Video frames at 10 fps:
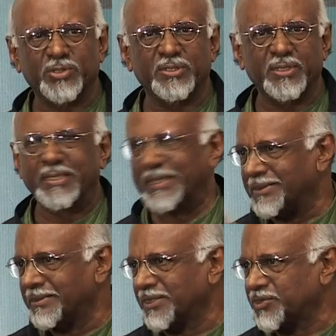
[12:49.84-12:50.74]
a
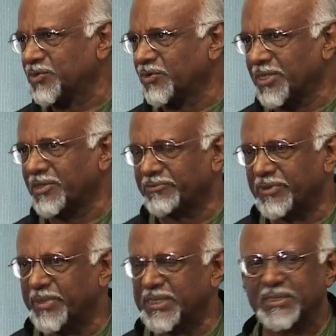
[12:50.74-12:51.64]
great restorer of
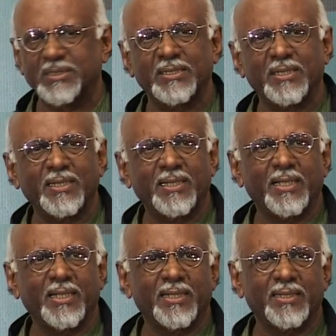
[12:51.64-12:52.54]
images,
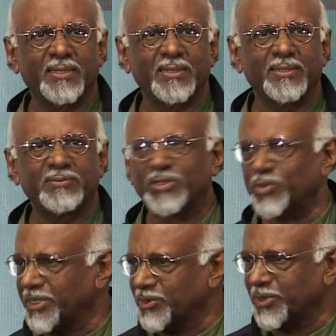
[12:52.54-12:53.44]
and we
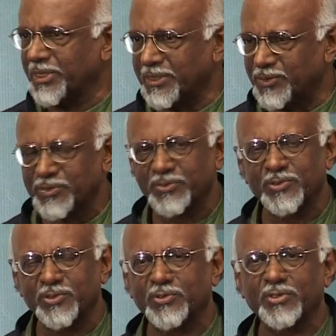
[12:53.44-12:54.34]
took it together
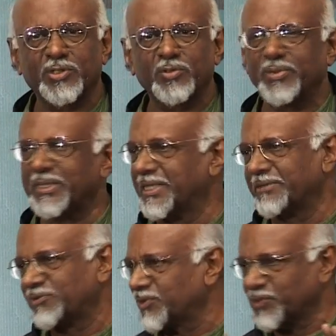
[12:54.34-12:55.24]
to show it to him, and he
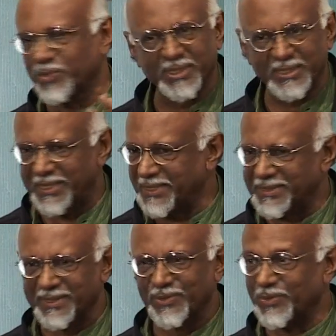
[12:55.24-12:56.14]
of course shook his head and
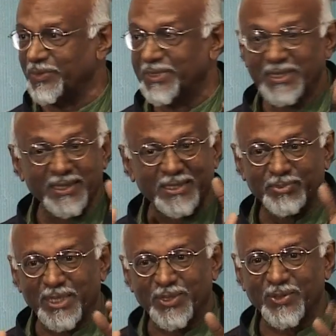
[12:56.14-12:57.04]
said, no, it's
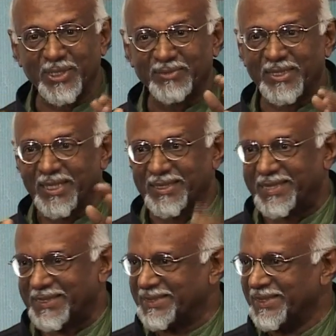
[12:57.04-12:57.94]
better to leave it like
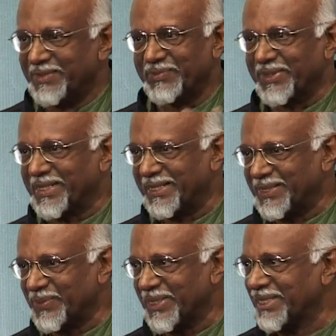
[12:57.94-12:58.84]
this. We
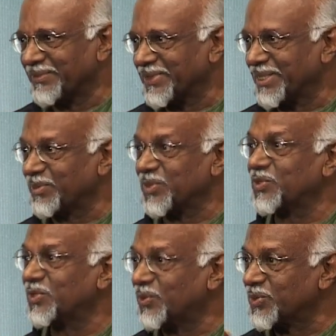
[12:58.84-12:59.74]
can't do anything with it because
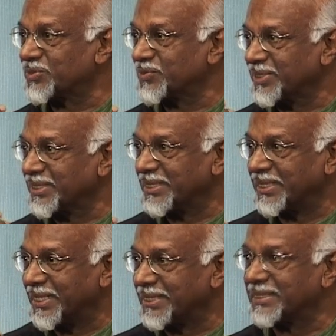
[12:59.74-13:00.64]
you'll lose
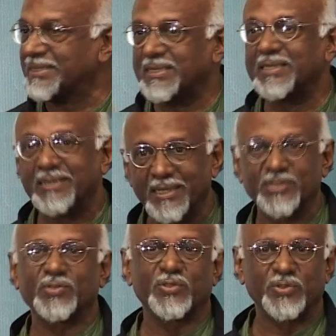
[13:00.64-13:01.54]
the existing
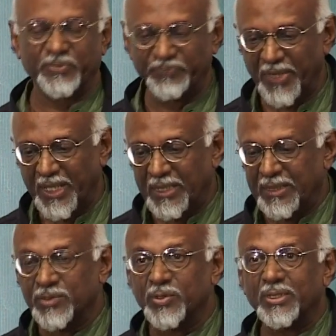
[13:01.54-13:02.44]
trace also.
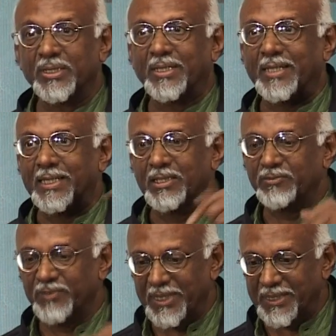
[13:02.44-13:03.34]
So the kind
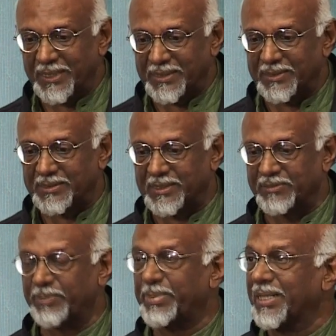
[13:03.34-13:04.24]
of work that
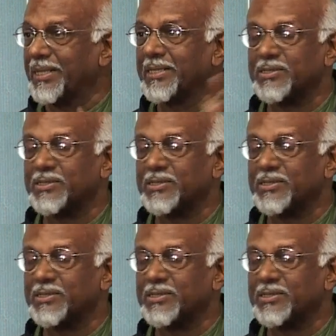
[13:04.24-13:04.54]
Trevor Paglin is